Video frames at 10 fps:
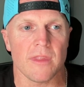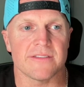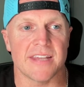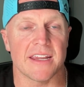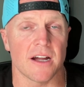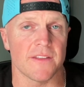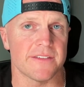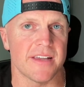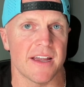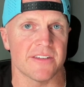take on the
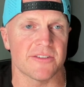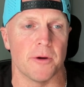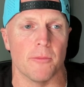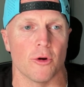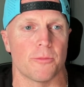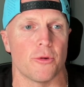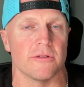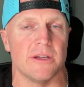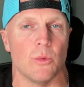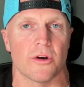test, but more
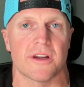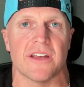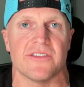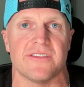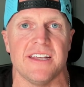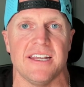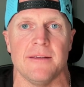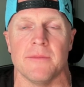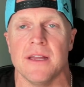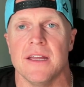importantly, work as a
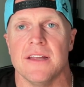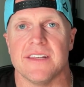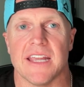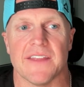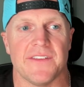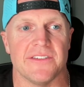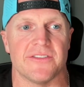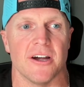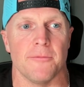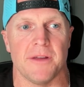team to get these
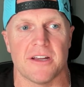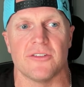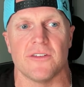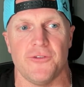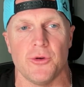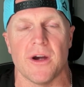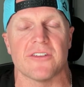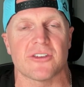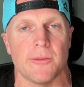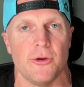done. Because if you
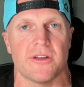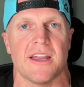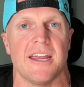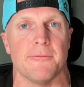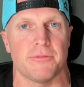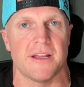guys communicate and plan